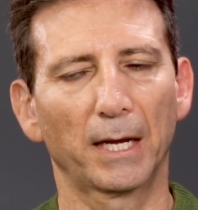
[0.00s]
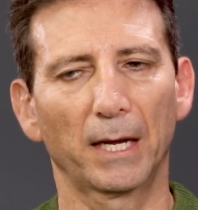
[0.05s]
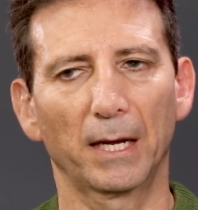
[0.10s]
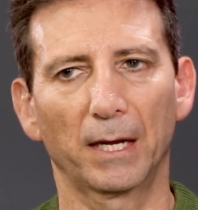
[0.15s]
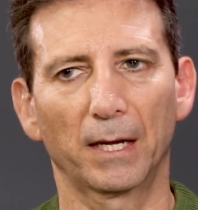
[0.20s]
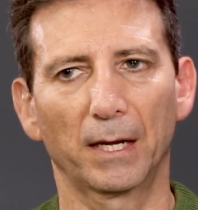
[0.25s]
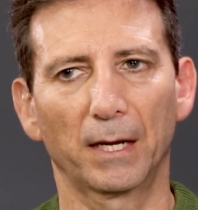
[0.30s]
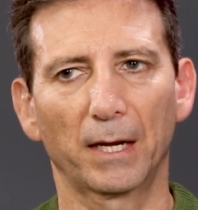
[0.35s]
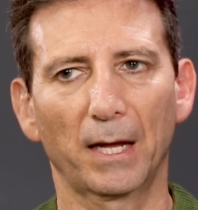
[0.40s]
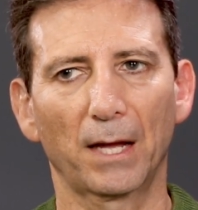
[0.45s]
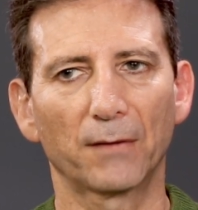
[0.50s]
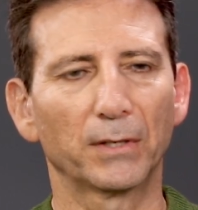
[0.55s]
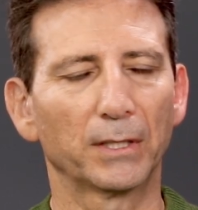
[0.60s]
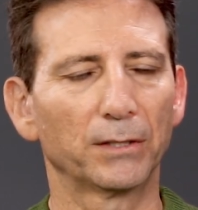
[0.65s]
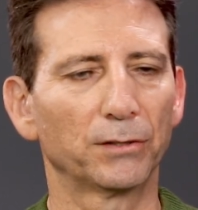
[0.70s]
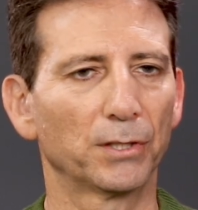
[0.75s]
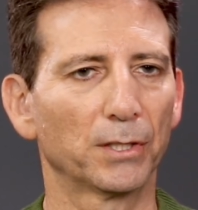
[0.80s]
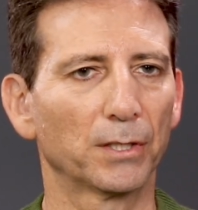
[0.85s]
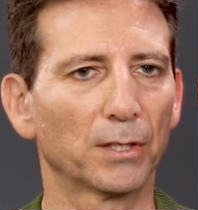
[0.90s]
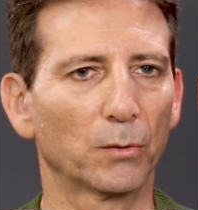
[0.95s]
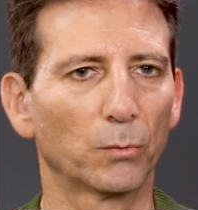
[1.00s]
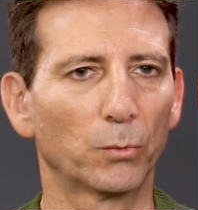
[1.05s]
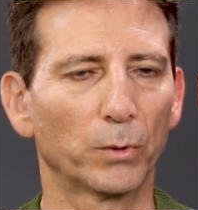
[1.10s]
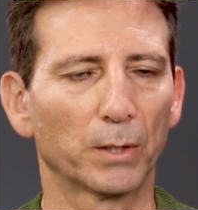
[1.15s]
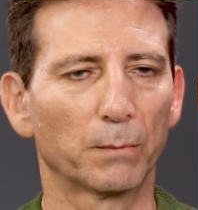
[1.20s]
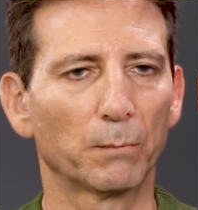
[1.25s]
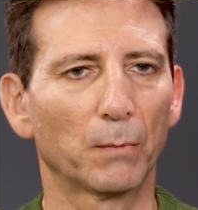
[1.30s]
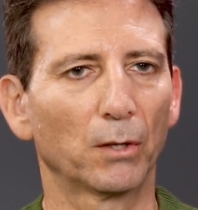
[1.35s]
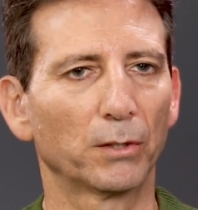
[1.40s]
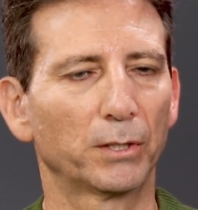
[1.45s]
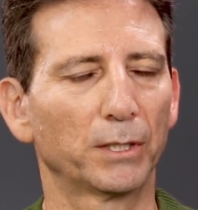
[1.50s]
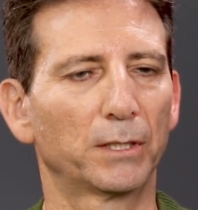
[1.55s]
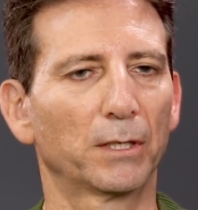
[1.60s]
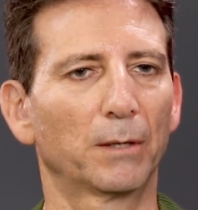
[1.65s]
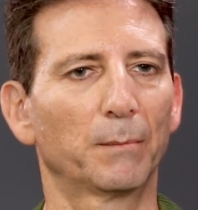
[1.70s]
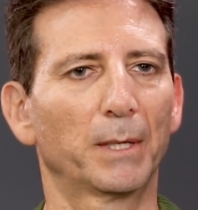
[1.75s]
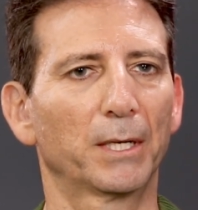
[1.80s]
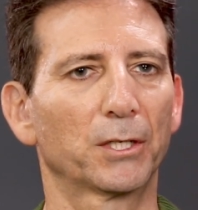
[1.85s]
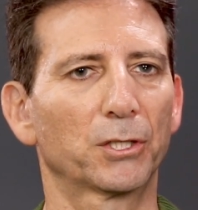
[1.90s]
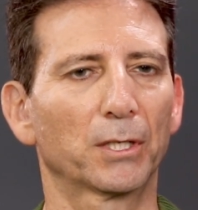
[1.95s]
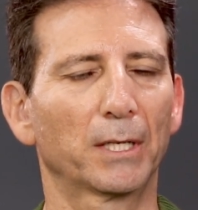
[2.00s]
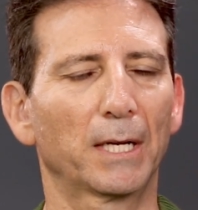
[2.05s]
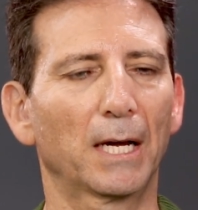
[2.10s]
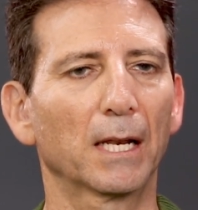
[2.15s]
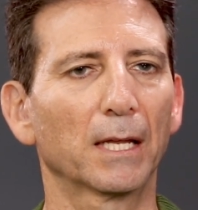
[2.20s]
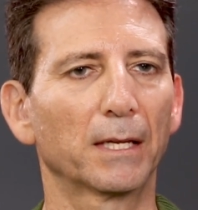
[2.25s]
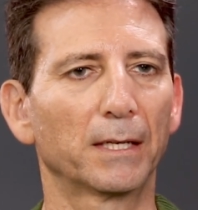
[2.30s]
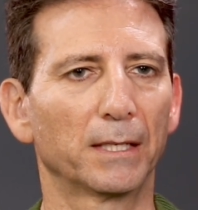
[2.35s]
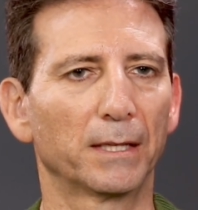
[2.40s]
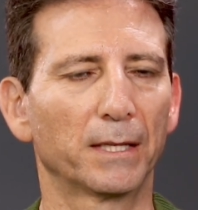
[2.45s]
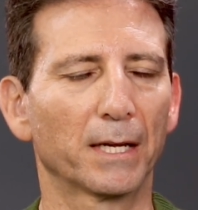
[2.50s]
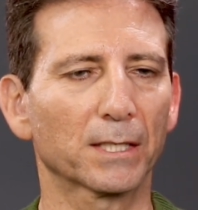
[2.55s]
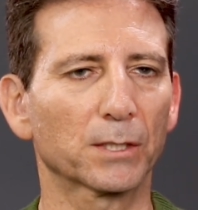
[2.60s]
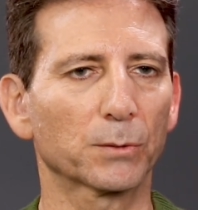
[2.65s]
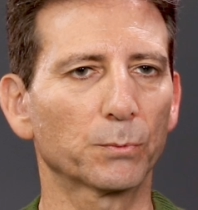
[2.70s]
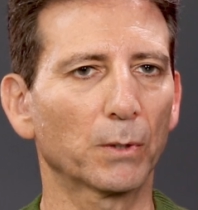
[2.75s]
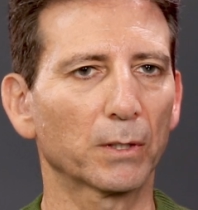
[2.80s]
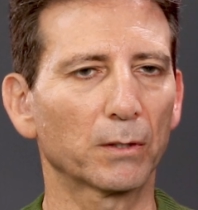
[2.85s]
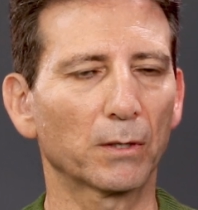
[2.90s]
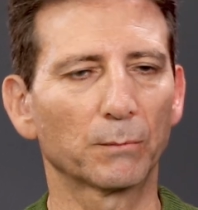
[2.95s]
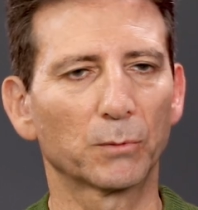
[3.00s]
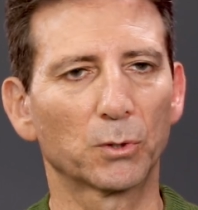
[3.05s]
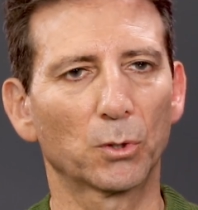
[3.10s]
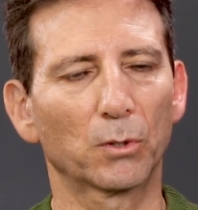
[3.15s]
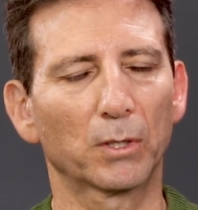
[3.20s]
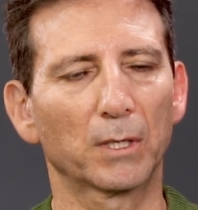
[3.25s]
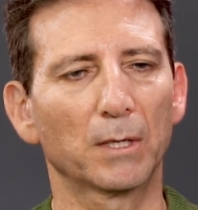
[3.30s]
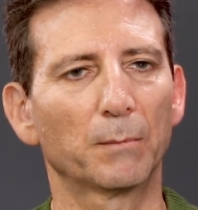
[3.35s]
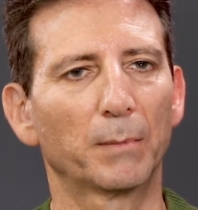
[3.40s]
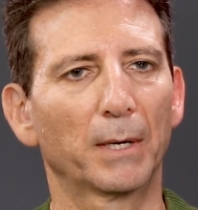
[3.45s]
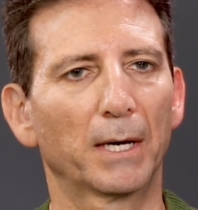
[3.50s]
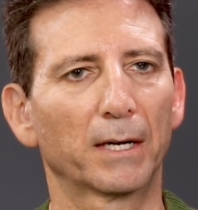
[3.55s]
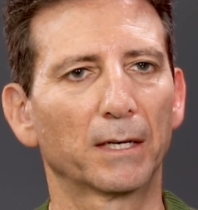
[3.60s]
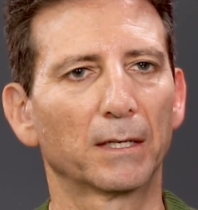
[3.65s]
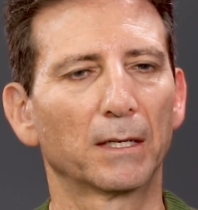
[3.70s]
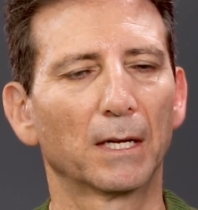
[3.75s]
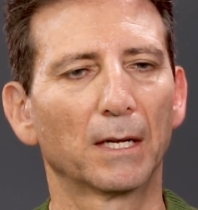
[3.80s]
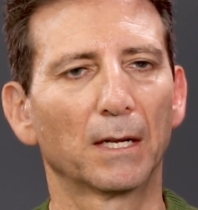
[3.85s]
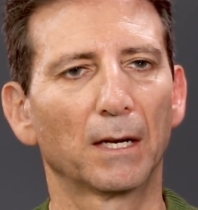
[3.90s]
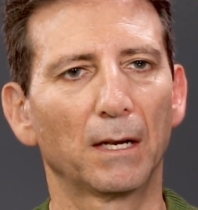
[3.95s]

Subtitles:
having dinner with multidimensionality. That's what I'm talking about.